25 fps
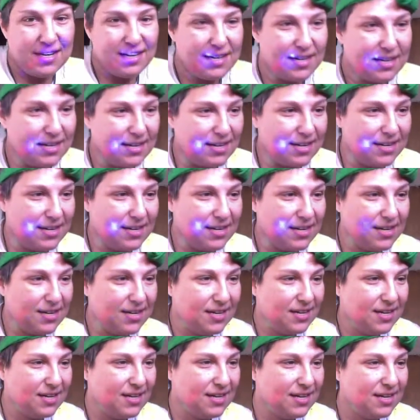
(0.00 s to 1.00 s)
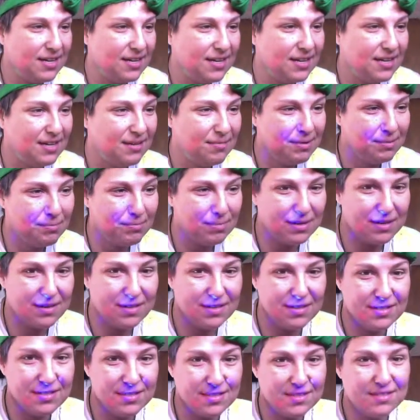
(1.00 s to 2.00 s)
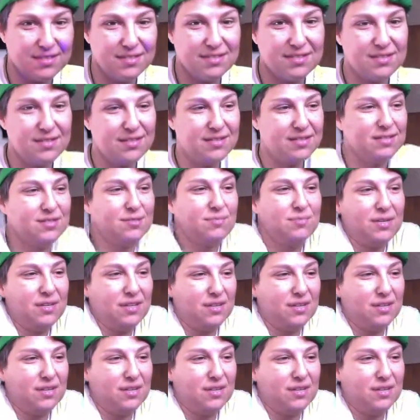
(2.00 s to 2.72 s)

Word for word: Uh, I'm embarrassed because that's